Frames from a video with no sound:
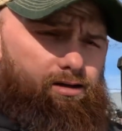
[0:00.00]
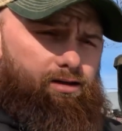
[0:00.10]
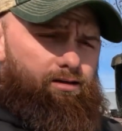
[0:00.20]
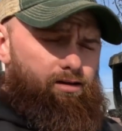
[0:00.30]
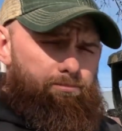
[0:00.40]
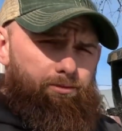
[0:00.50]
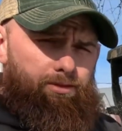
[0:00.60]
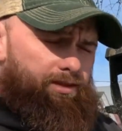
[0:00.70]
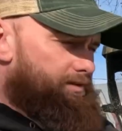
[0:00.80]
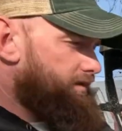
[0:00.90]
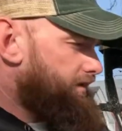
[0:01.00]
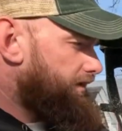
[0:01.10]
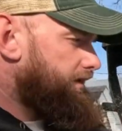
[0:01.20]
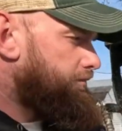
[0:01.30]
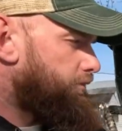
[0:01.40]
a couple things that I'd
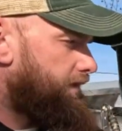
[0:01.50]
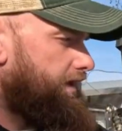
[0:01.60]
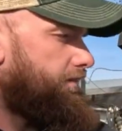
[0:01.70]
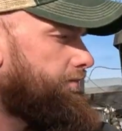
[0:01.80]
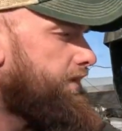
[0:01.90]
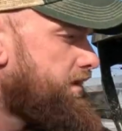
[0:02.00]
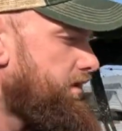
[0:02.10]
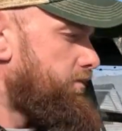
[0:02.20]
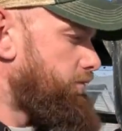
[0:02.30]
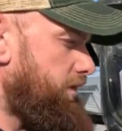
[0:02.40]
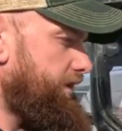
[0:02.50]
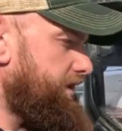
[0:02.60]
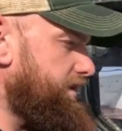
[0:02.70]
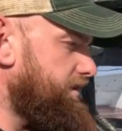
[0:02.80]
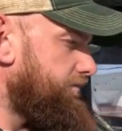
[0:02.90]
like to point out. One,
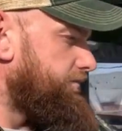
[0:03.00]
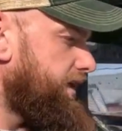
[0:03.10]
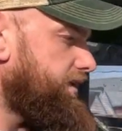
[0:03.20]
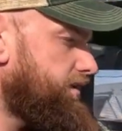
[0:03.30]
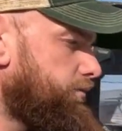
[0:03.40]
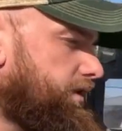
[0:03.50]
this is a vented